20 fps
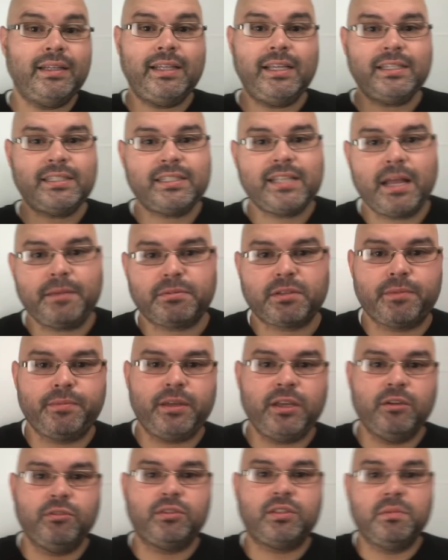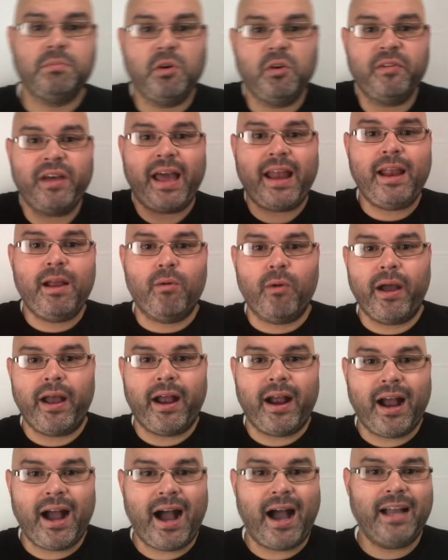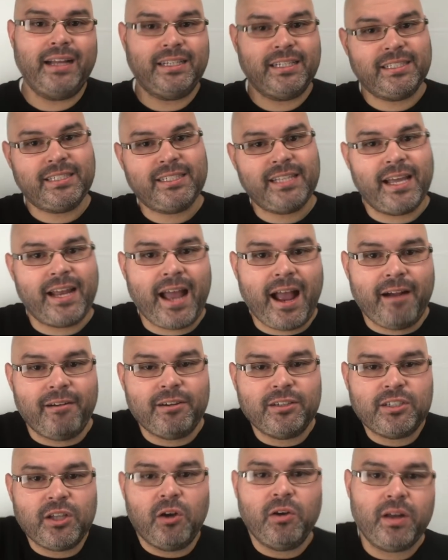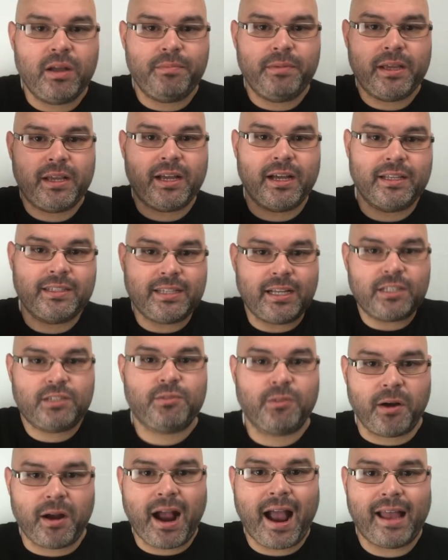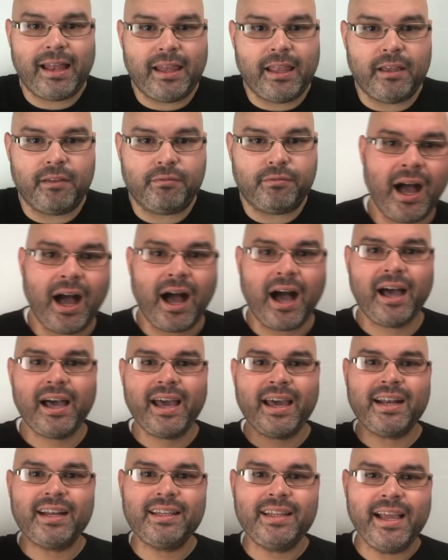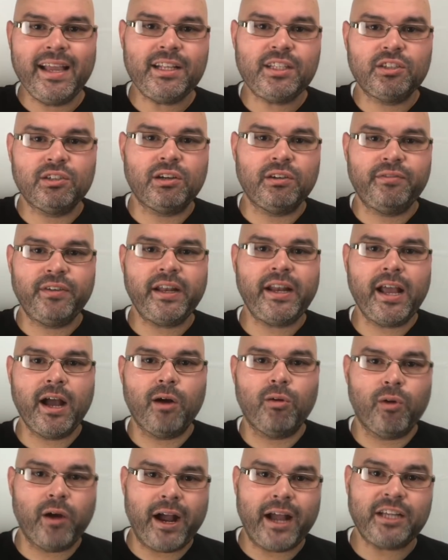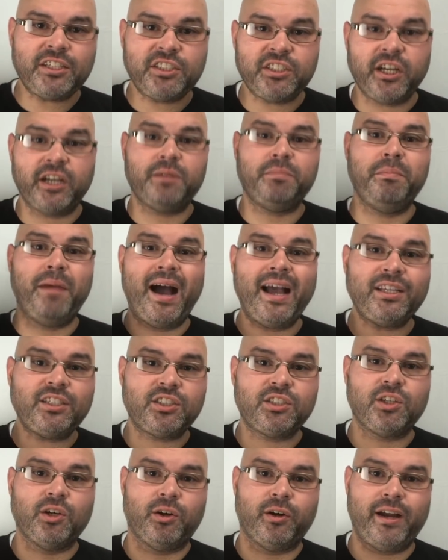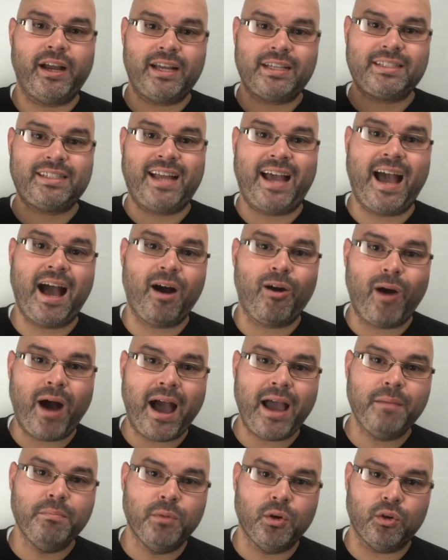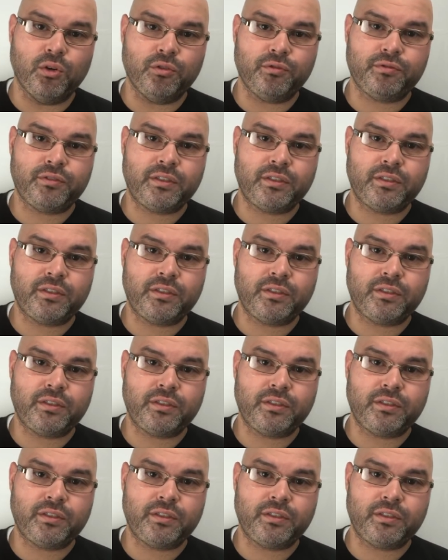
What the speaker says: These steps can be used to move anywhere. I just said Arizona because that's where I live. I had a link to a video where I shared my story as to how I moved.